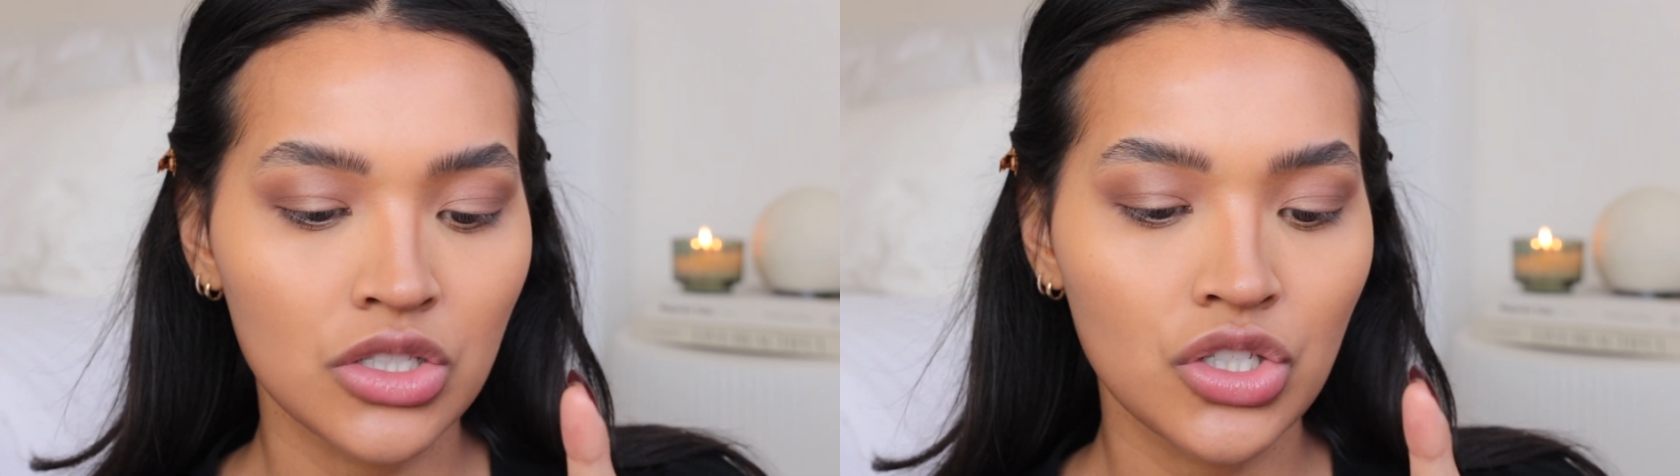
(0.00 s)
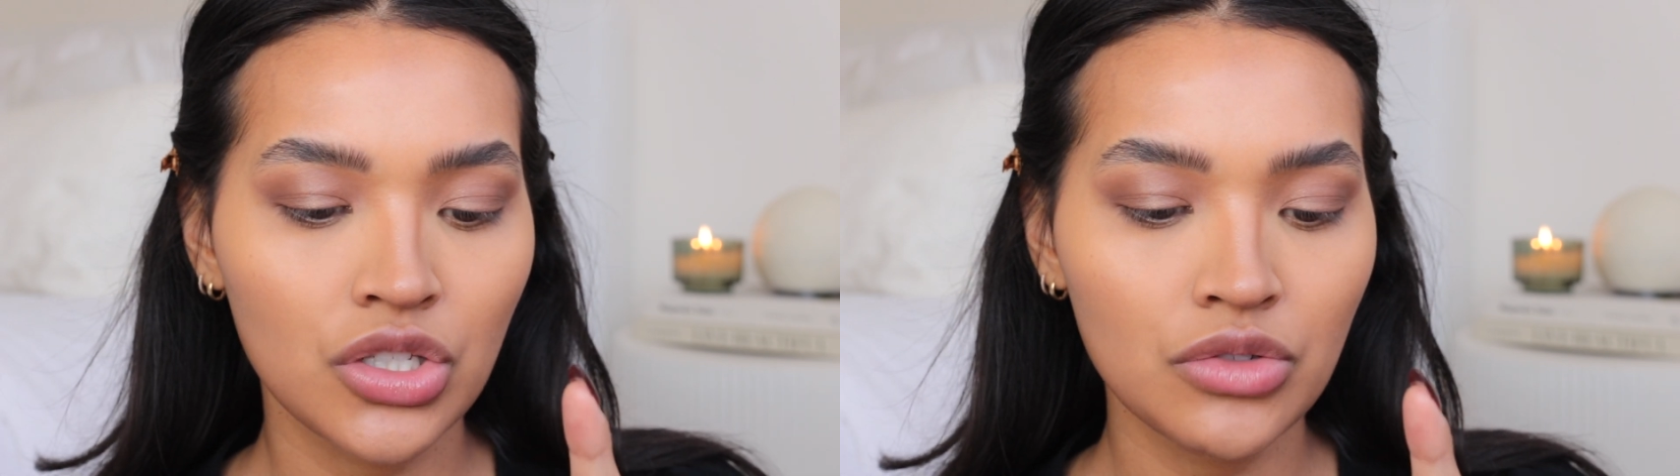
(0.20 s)

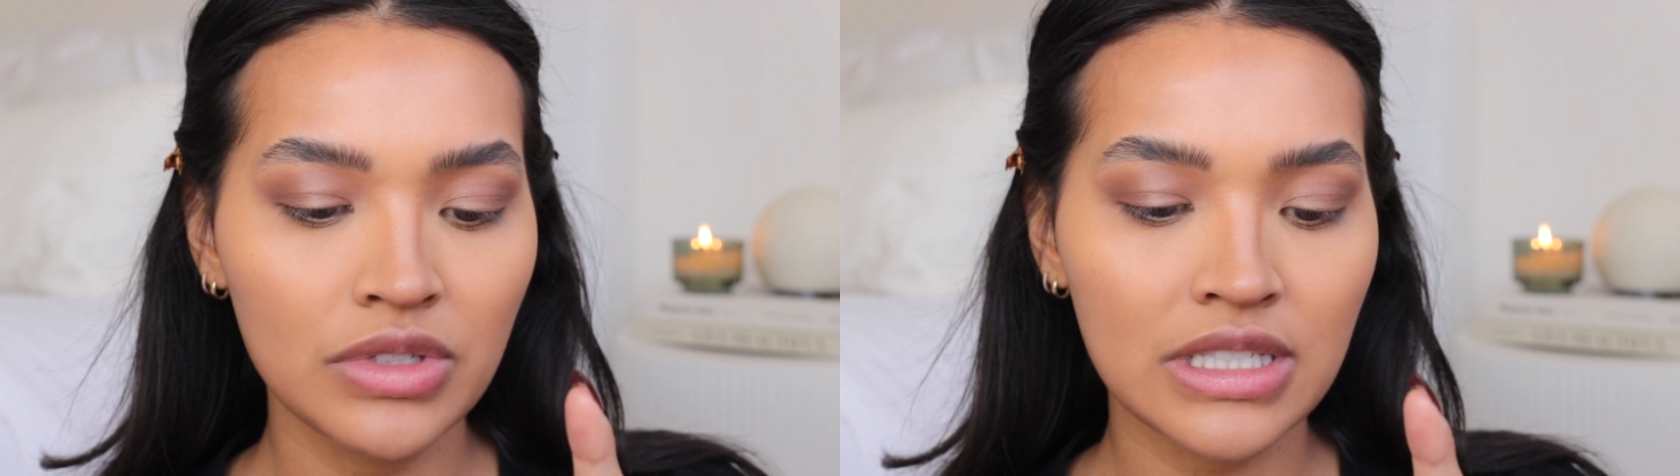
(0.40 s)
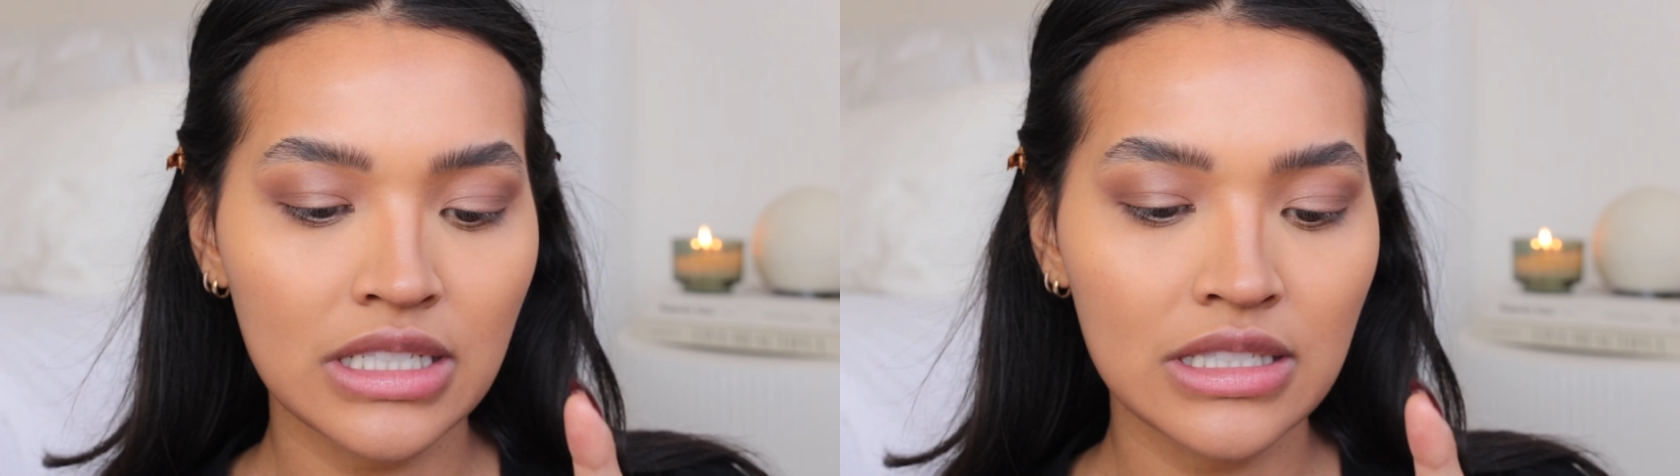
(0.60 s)

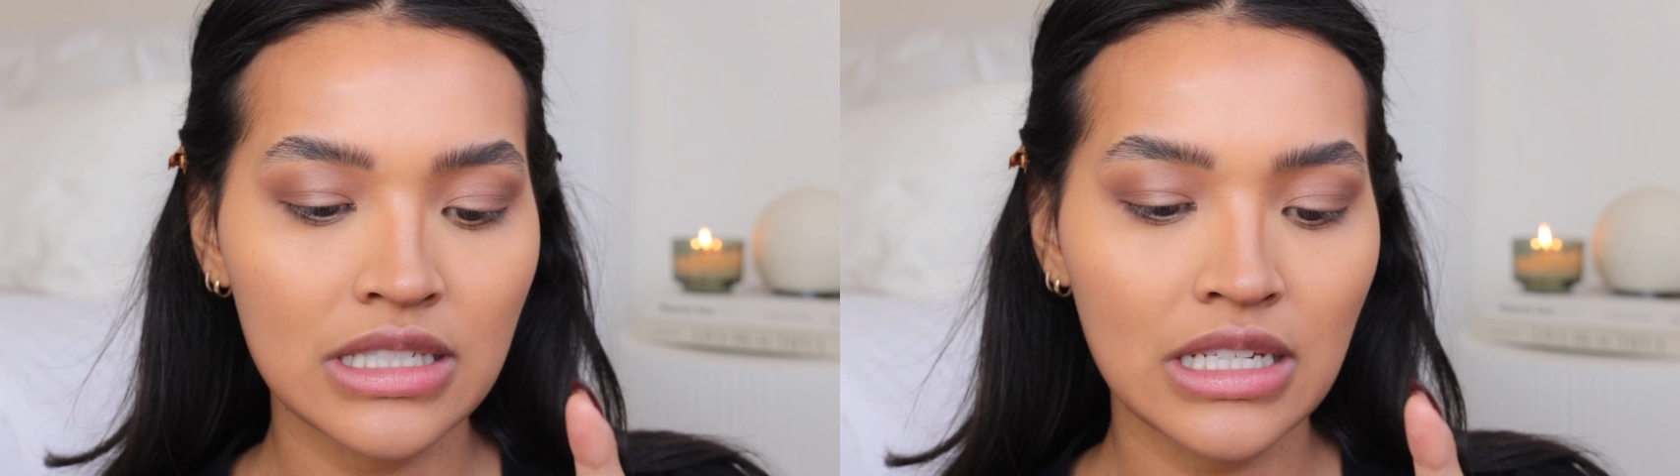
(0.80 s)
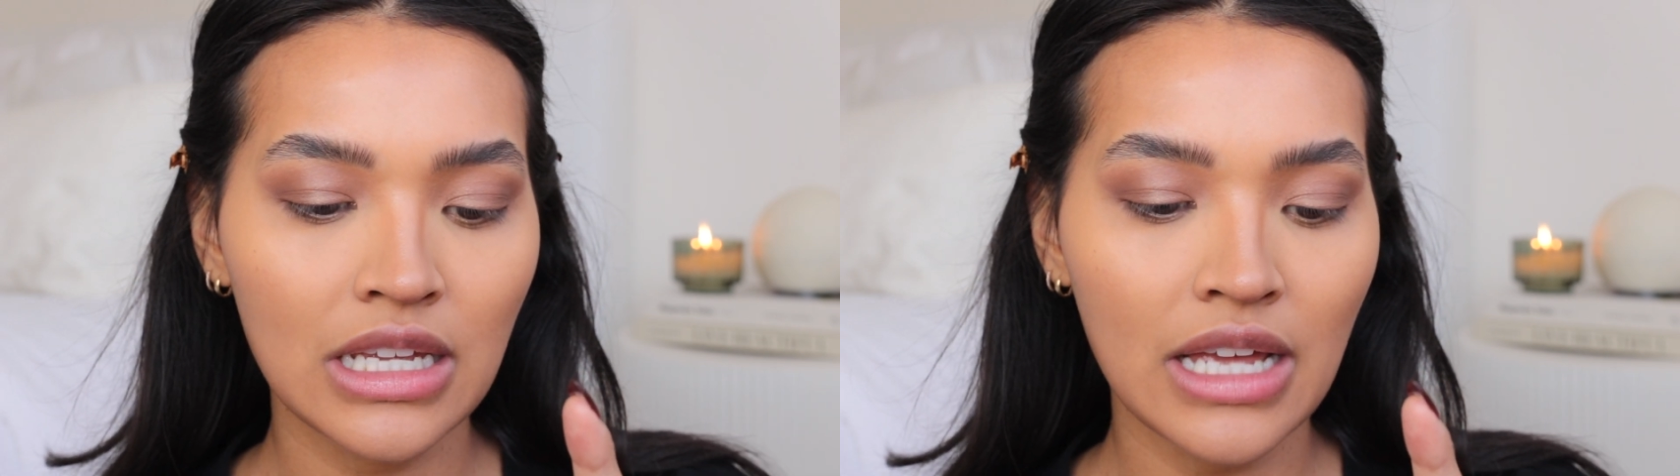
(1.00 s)

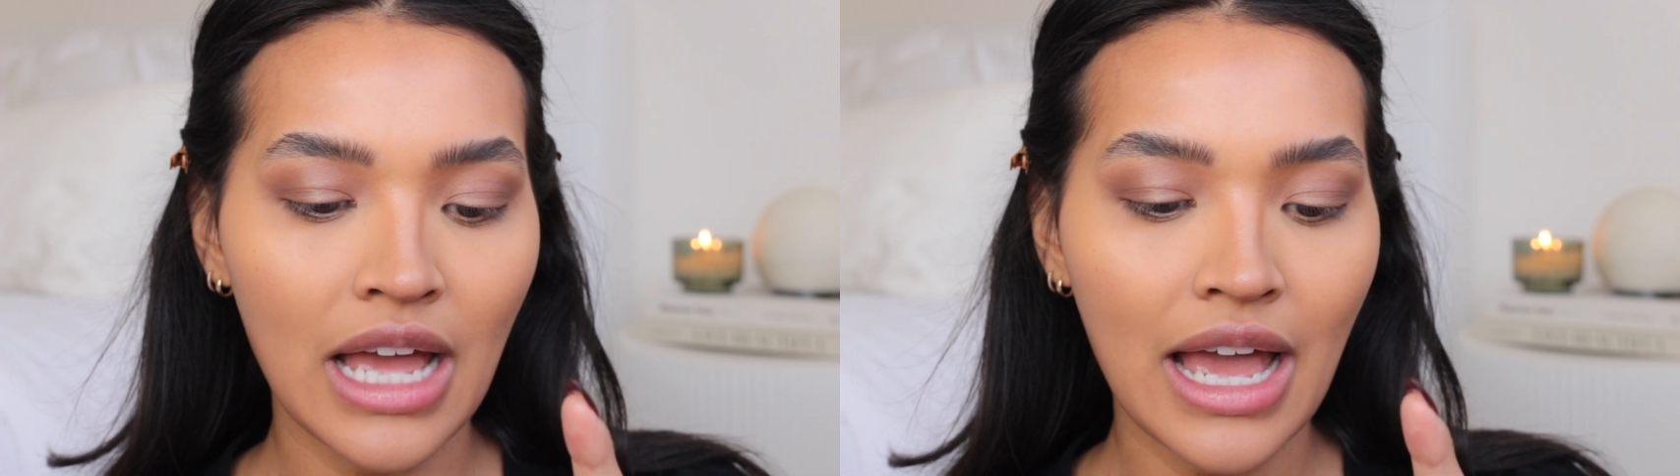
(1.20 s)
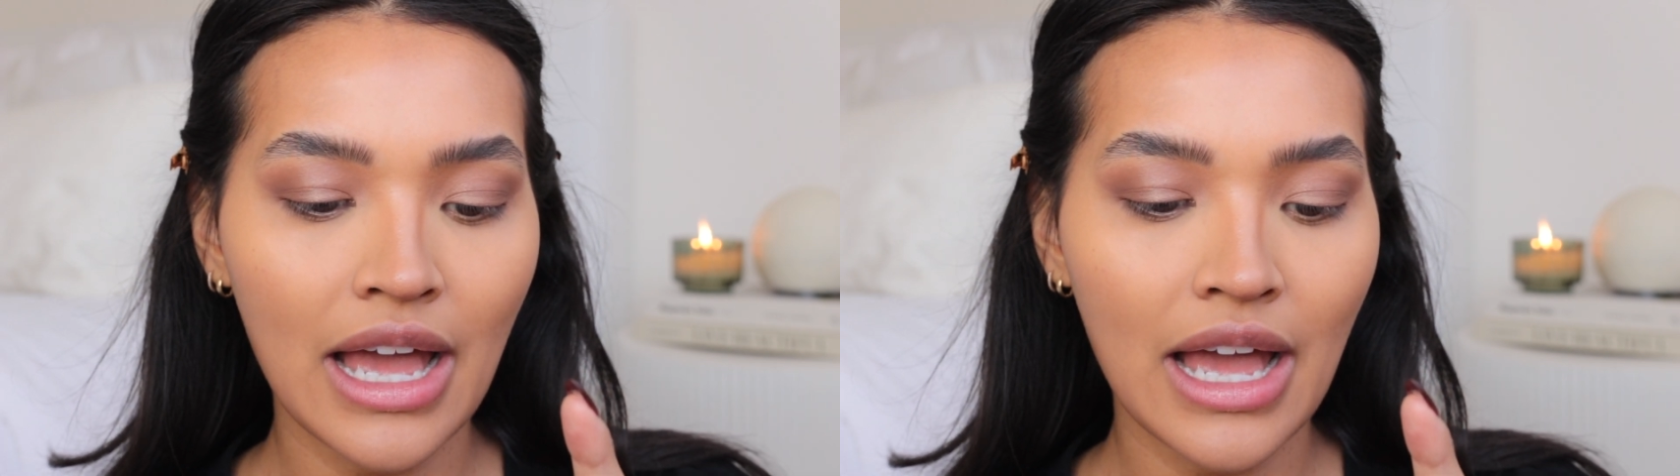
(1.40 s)
260